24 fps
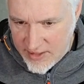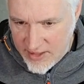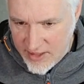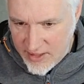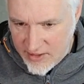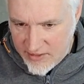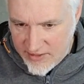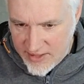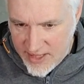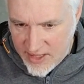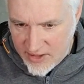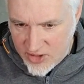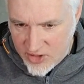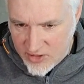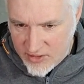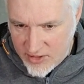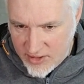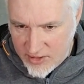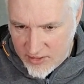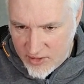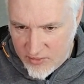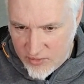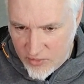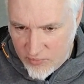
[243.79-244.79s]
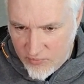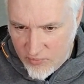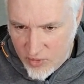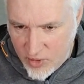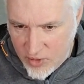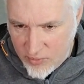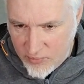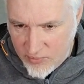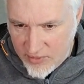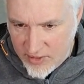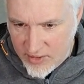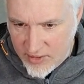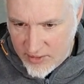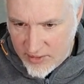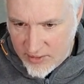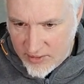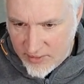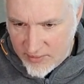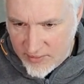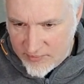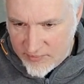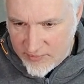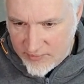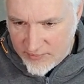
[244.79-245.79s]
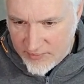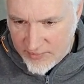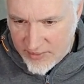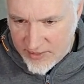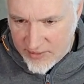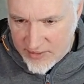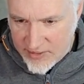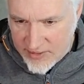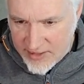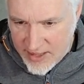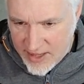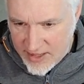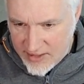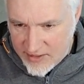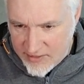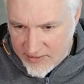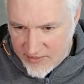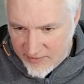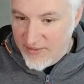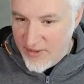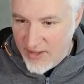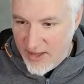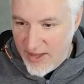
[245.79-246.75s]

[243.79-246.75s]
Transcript: here's actually another prompt. It stands,